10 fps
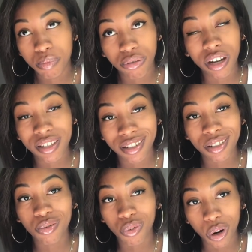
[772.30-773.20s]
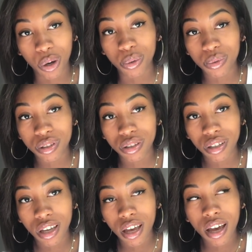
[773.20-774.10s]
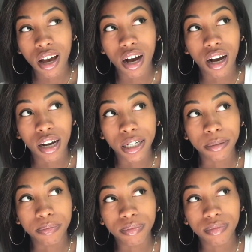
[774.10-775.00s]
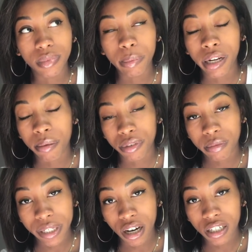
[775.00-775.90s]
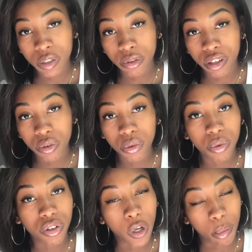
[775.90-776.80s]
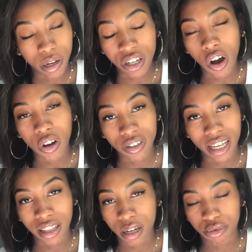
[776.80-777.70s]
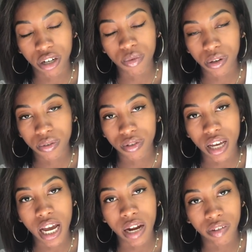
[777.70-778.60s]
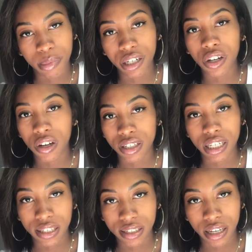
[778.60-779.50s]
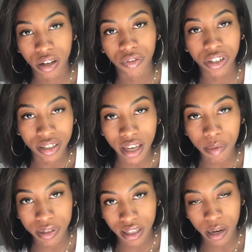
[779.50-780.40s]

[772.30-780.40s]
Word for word: President Rose. Um, but I'm going to be honest with you, nobody calls that library Rose. Everybody calls it ECL for East Campus